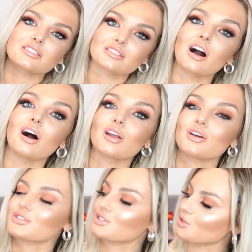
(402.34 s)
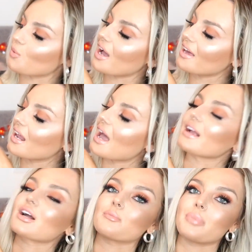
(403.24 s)
scarlet square
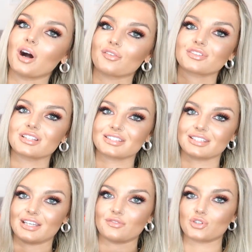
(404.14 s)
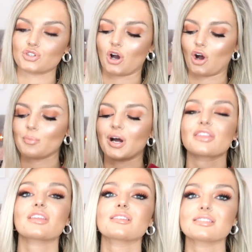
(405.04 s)
neck puffed sleeve top
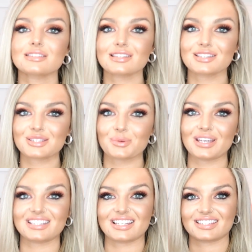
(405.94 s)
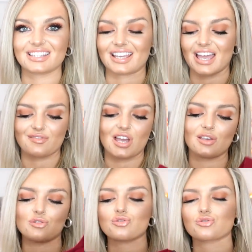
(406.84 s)
i think this is the sweetest thing ever
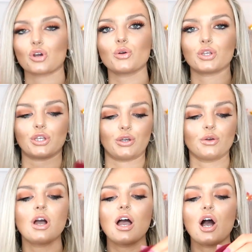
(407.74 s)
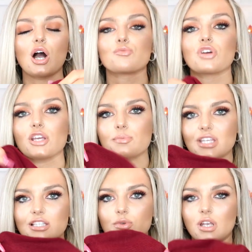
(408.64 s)
it's so cute i'm really
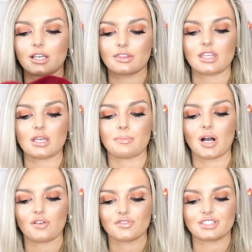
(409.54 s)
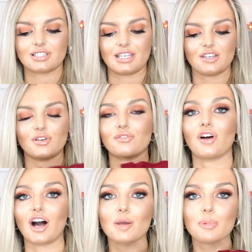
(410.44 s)
obsessed with like the puffed sleeve
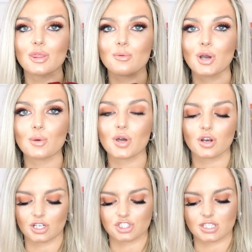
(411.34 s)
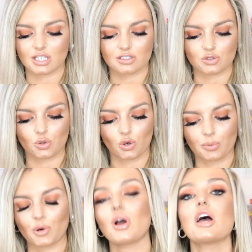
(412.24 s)
vibe at the moment i just think it's
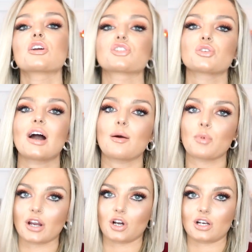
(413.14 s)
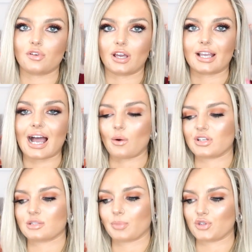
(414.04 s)
adorable because you can wear it kind of like how
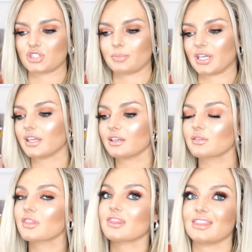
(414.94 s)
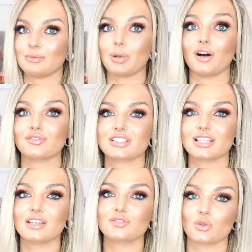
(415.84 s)
it's supposed to be the puffed
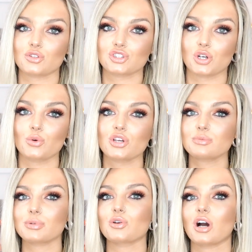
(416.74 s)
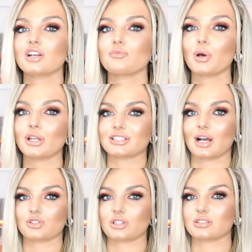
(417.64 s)
sleeves on the shoulders but you can kind of pull it
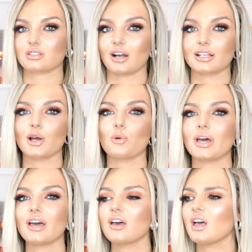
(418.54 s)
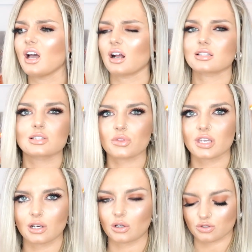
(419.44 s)
down to the side a little bit and I still
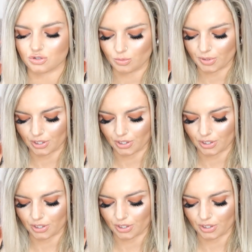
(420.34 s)
think it looks super